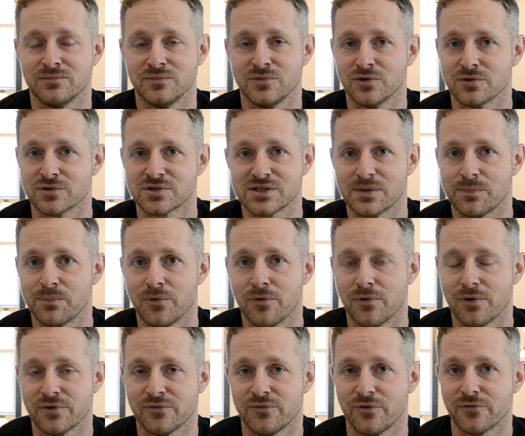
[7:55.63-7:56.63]
your
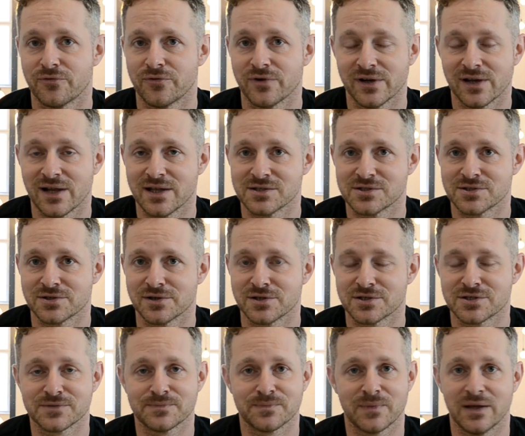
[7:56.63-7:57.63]
support for
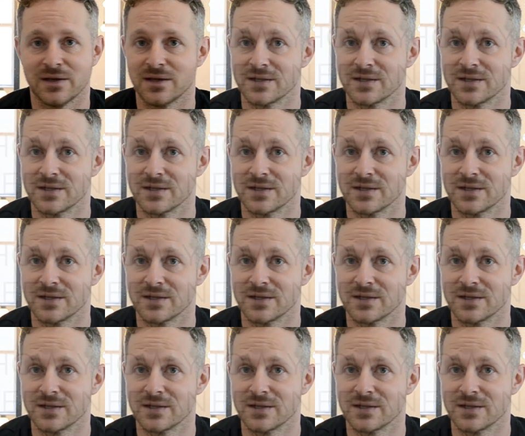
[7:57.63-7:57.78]
freelancers, and